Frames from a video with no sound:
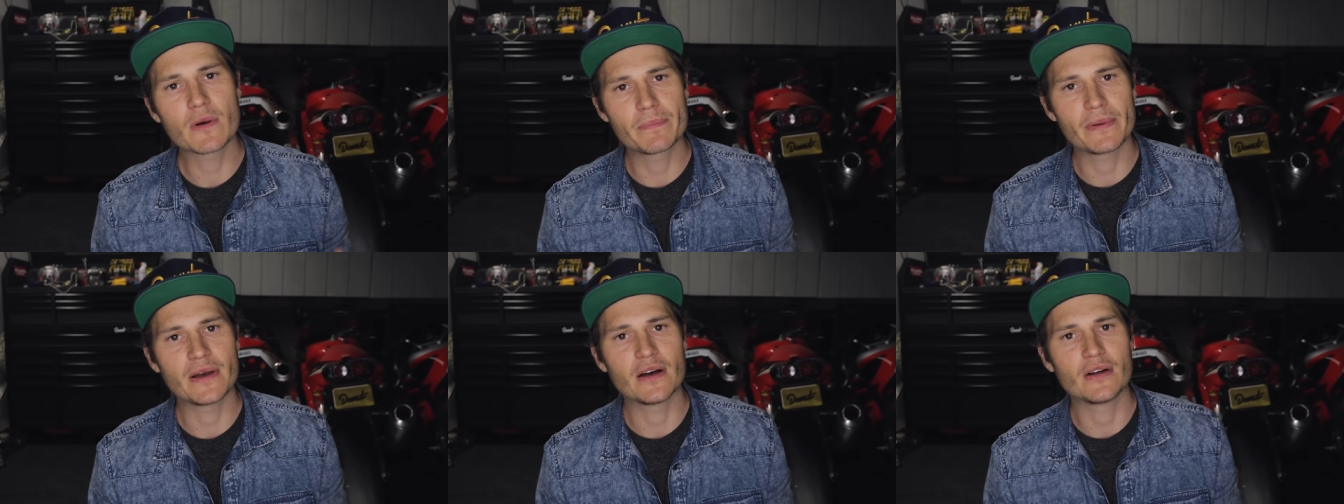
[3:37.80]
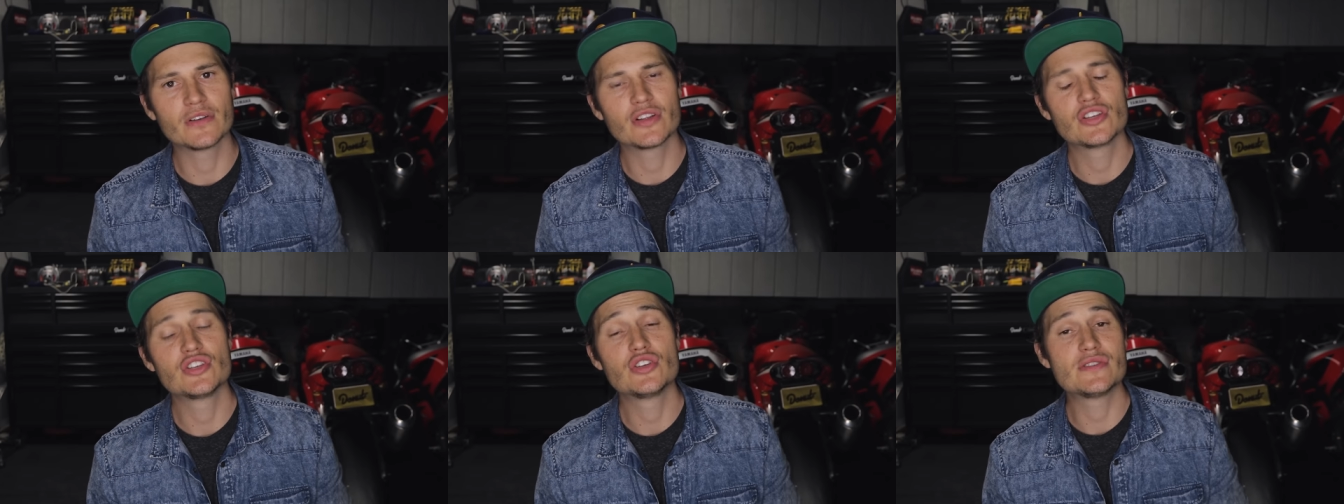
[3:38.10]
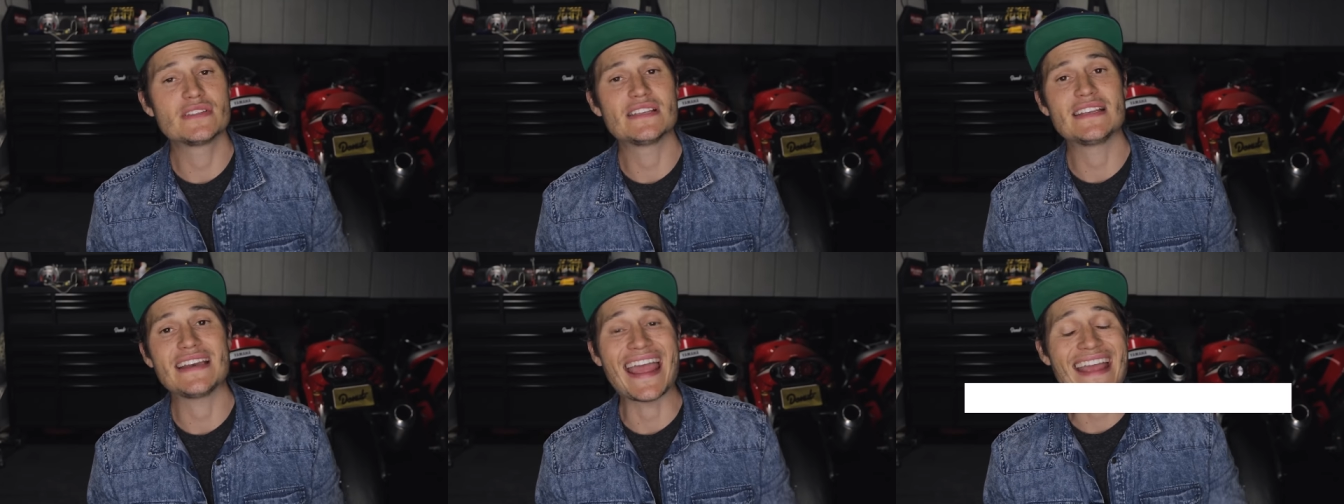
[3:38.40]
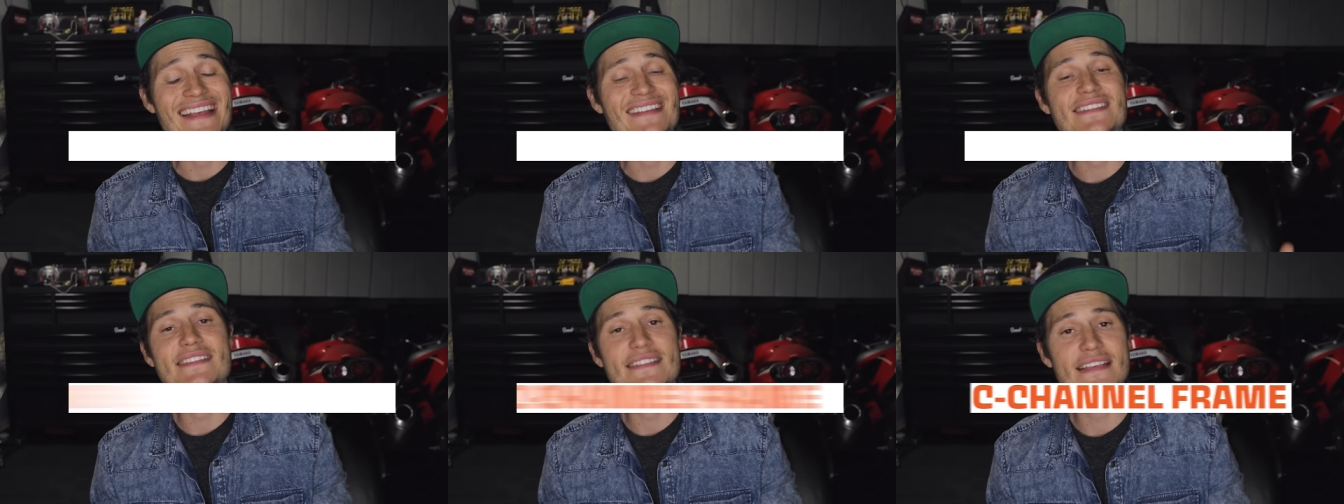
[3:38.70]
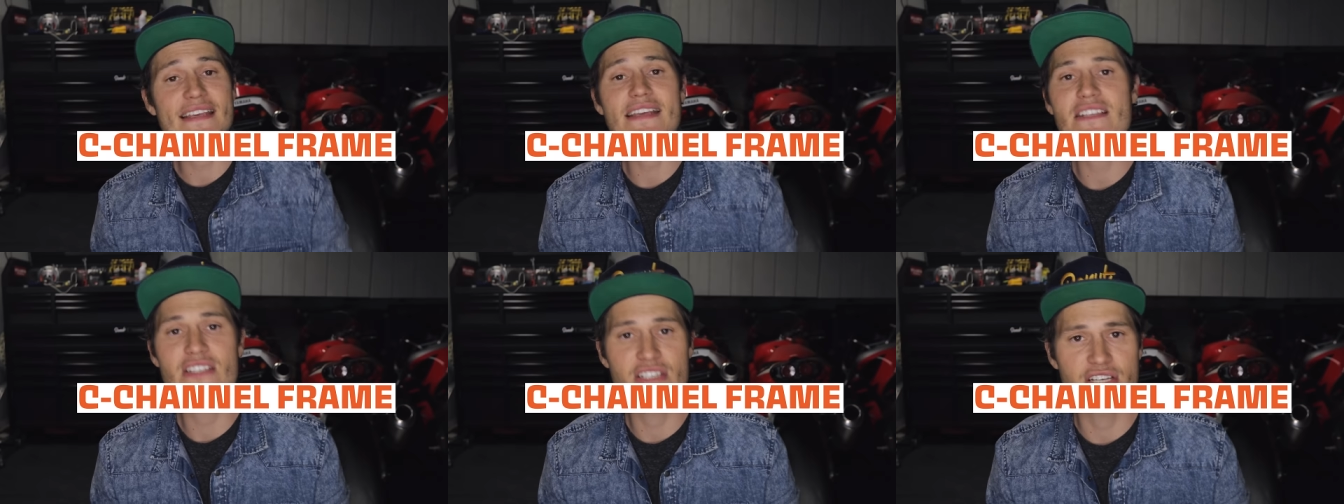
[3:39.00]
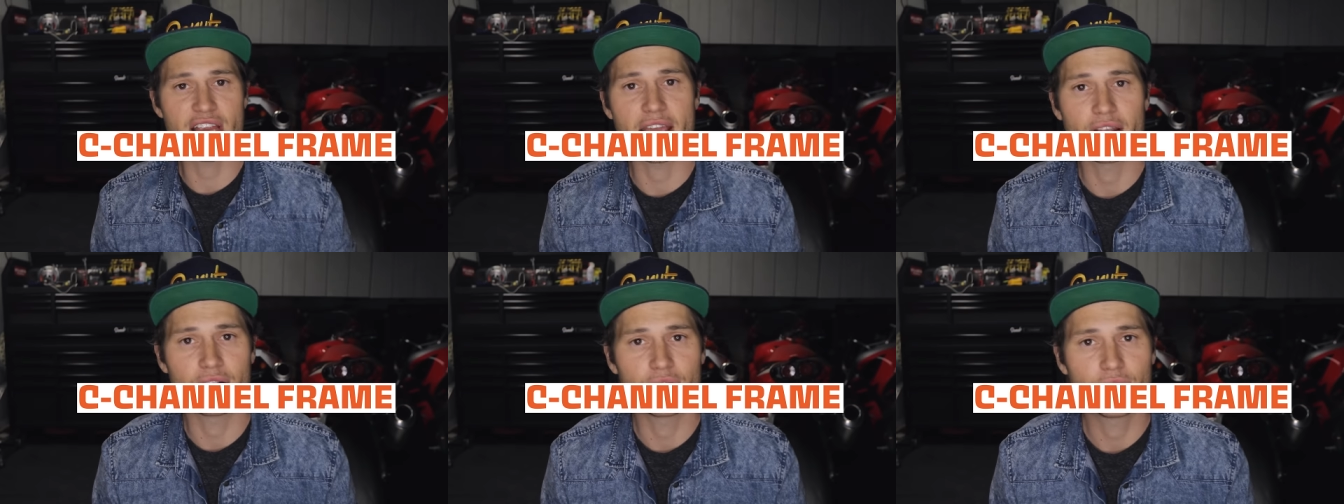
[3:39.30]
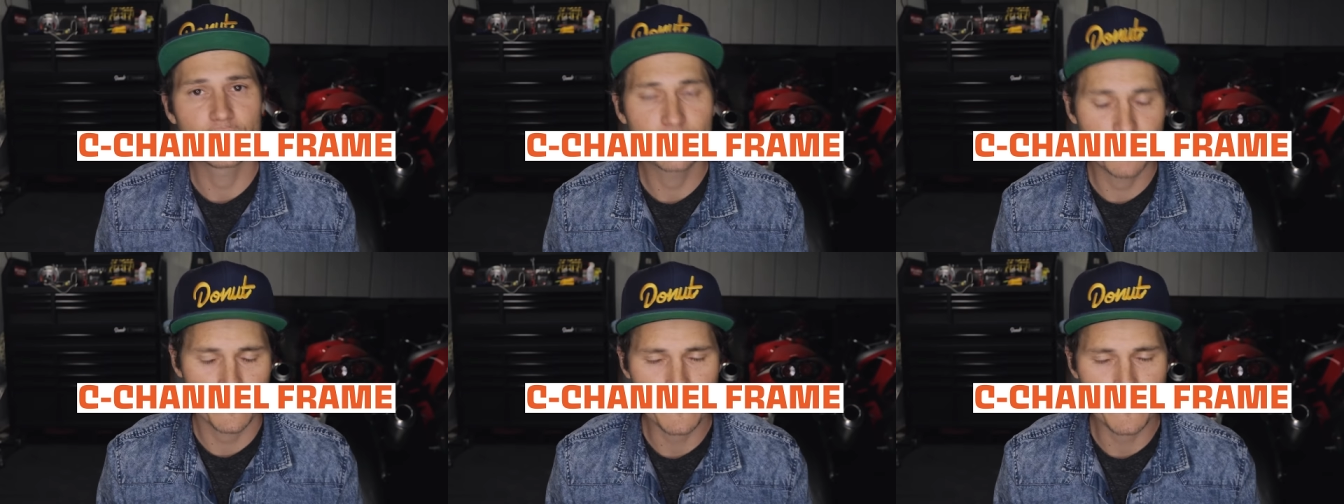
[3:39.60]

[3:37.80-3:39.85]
were built using a C-channel